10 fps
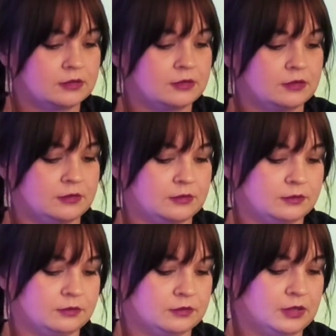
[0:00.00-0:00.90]

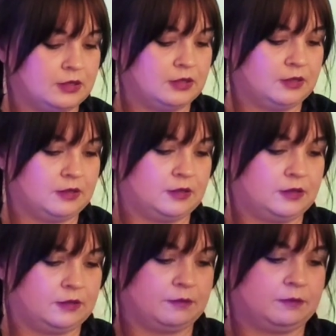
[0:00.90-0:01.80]

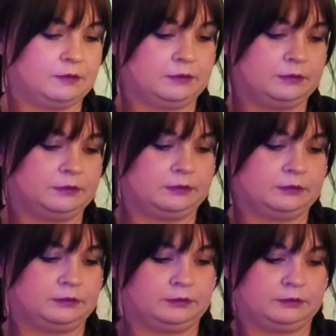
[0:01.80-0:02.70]

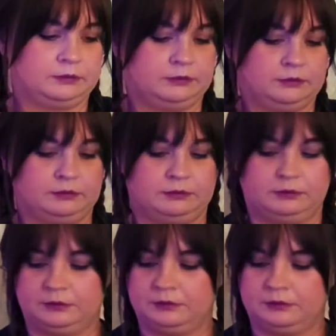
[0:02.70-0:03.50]
No one is speaking in this clip.